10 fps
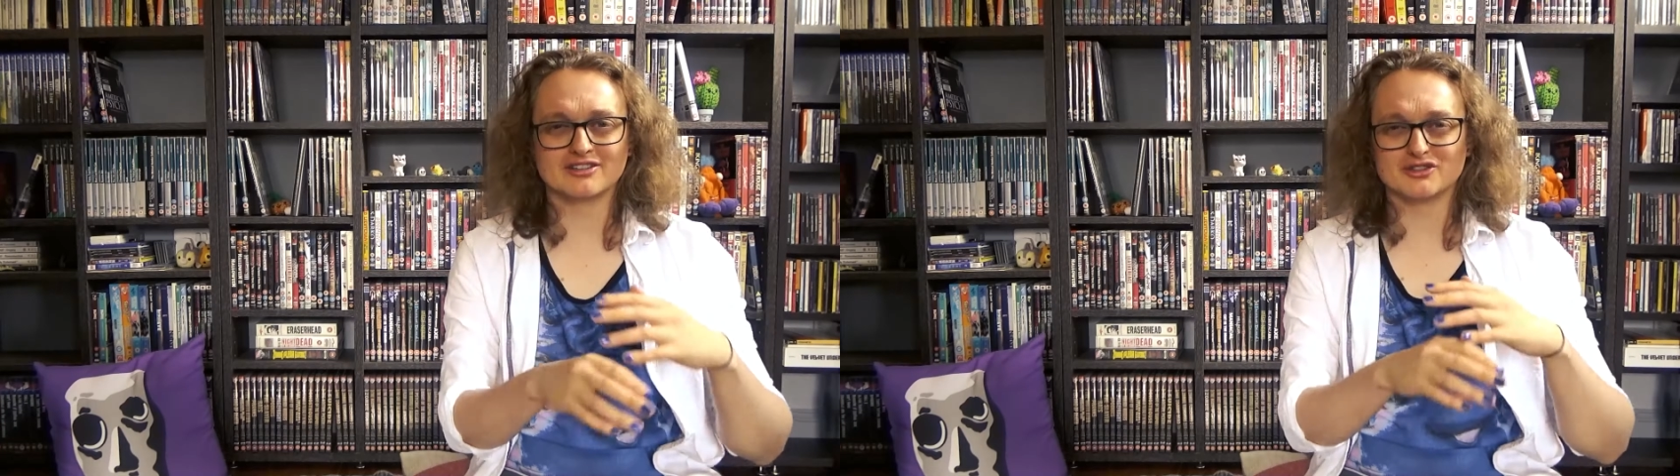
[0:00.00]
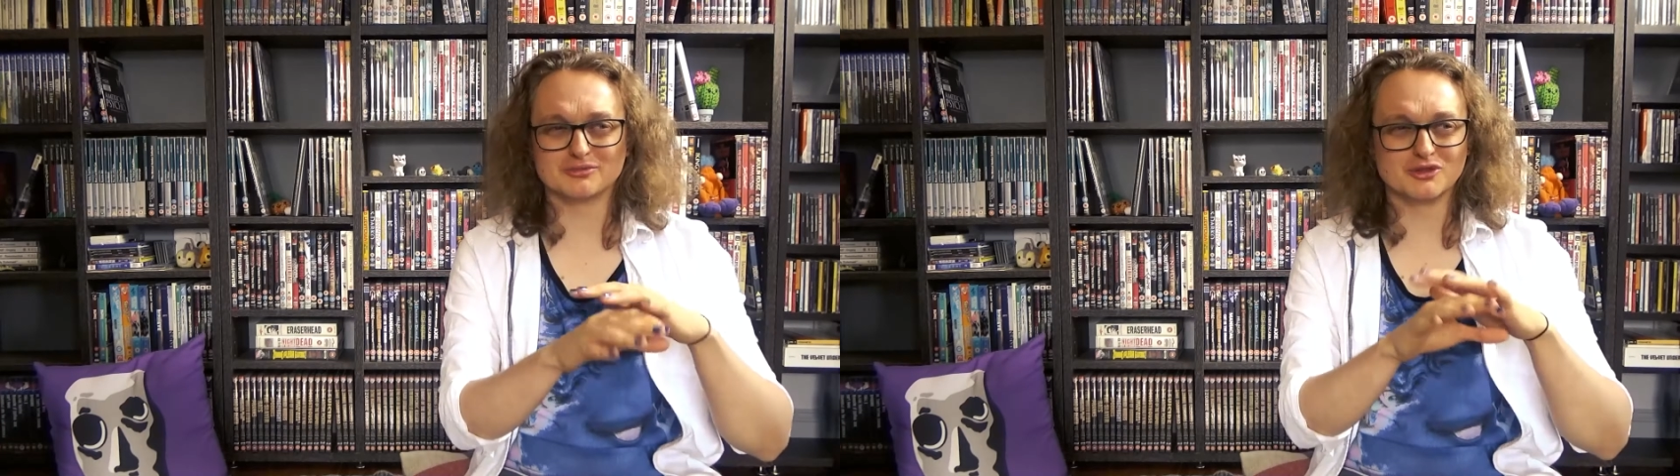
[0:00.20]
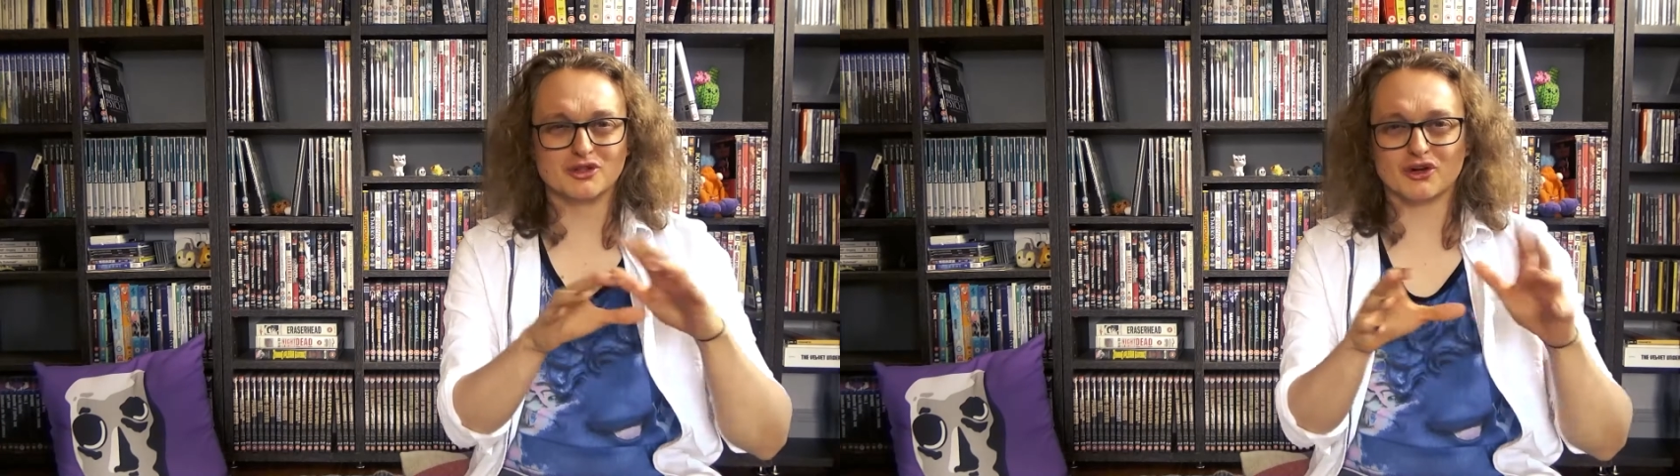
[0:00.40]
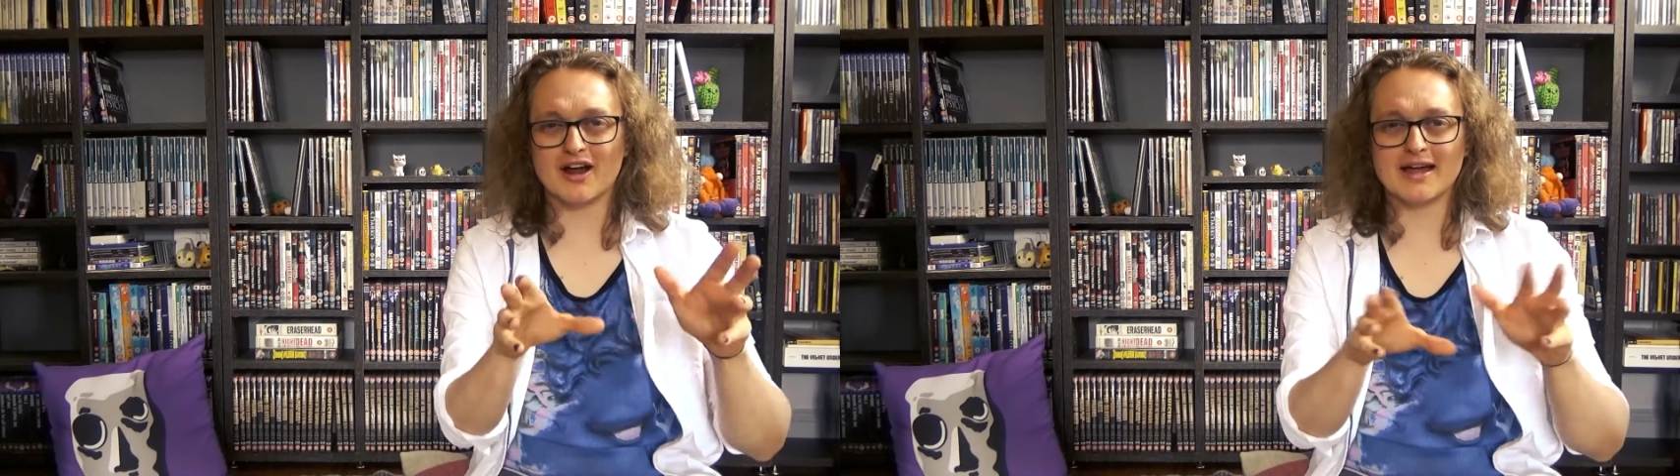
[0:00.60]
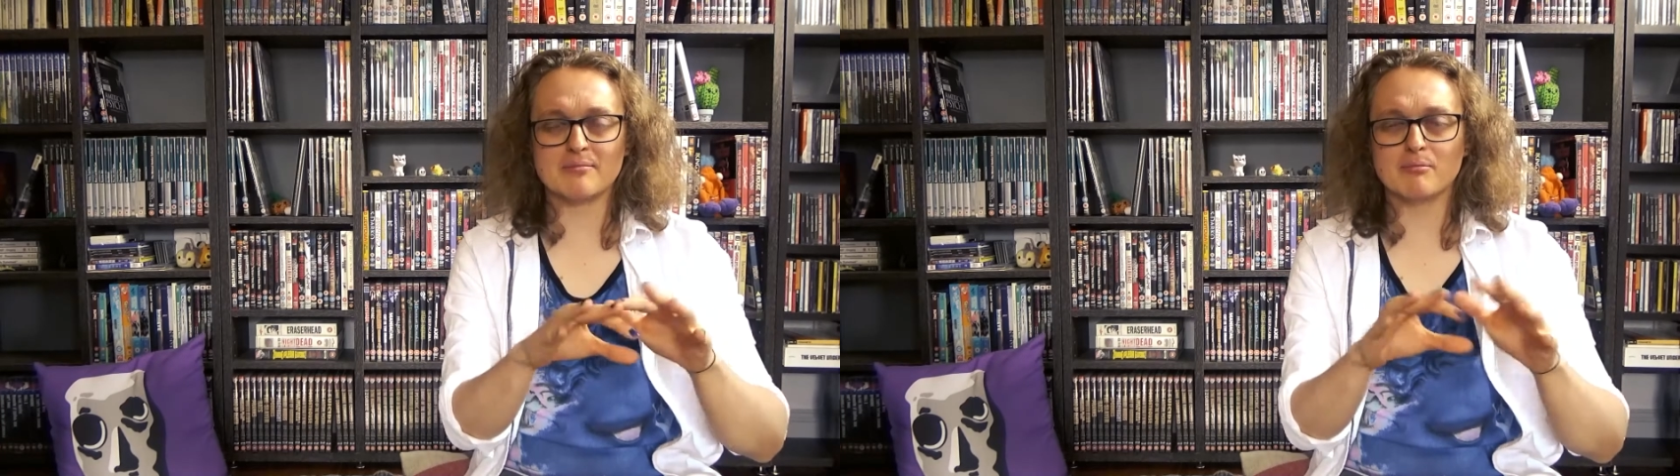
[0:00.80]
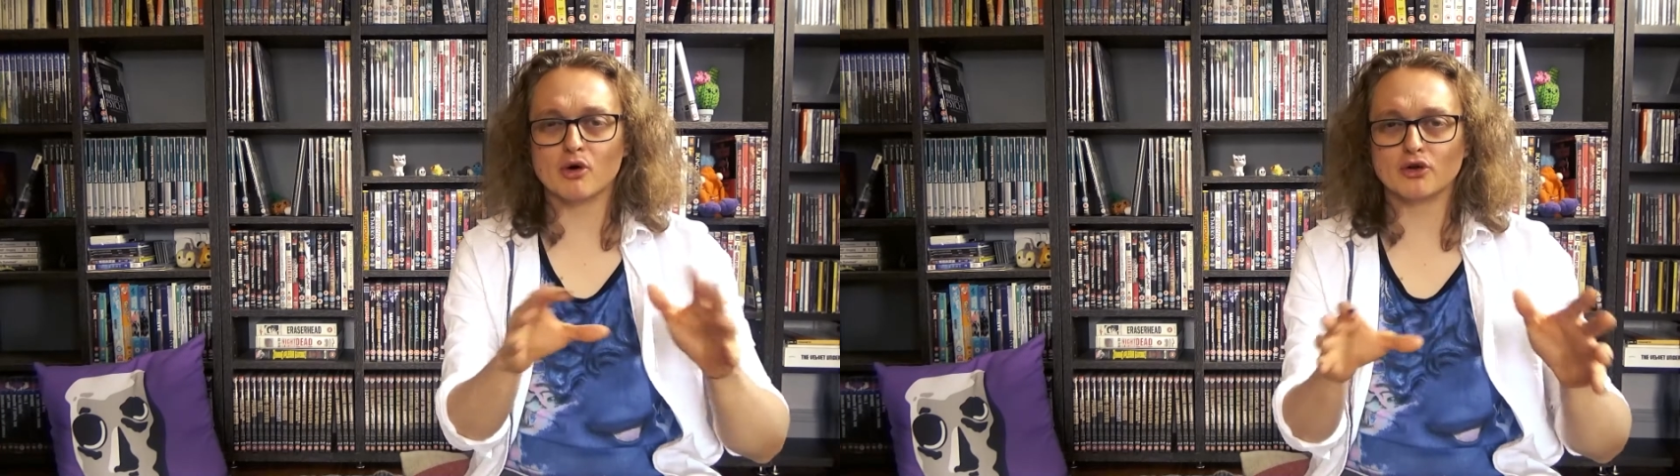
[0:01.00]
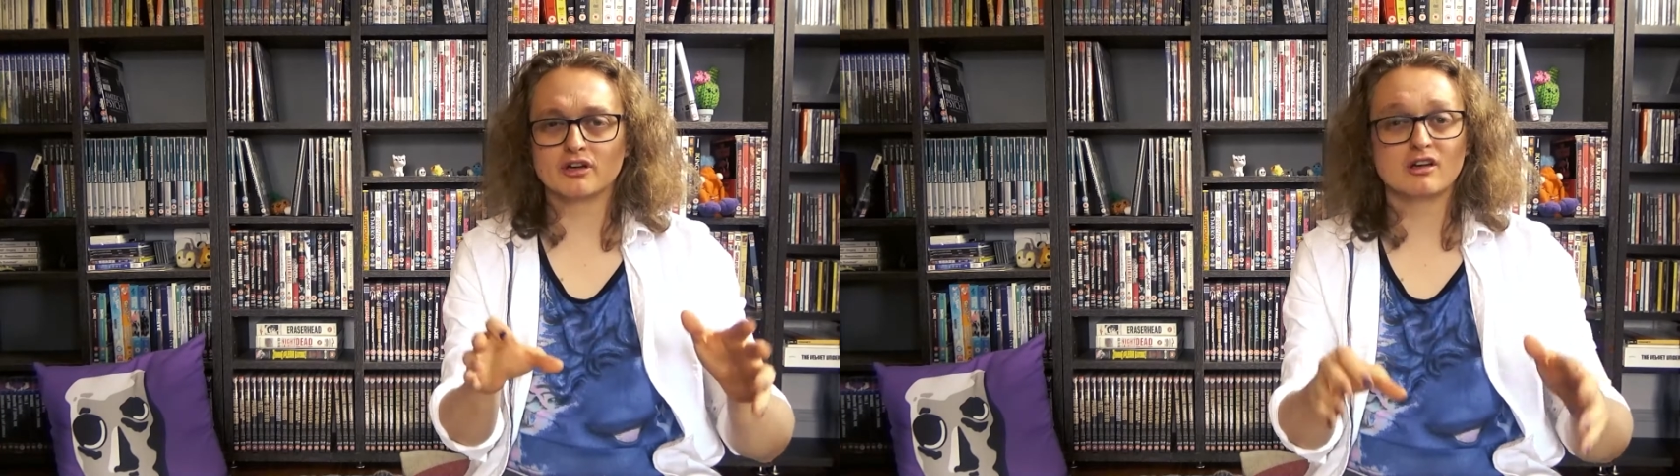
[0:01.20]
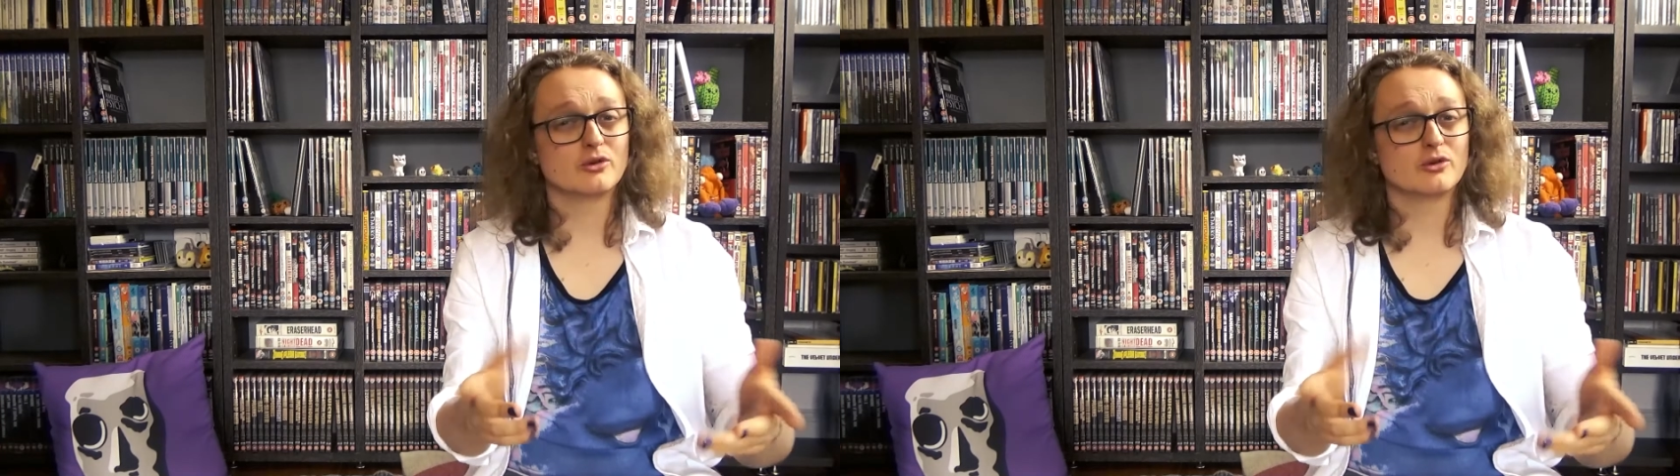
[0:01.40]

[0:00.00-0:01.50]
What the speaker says: some grey mud,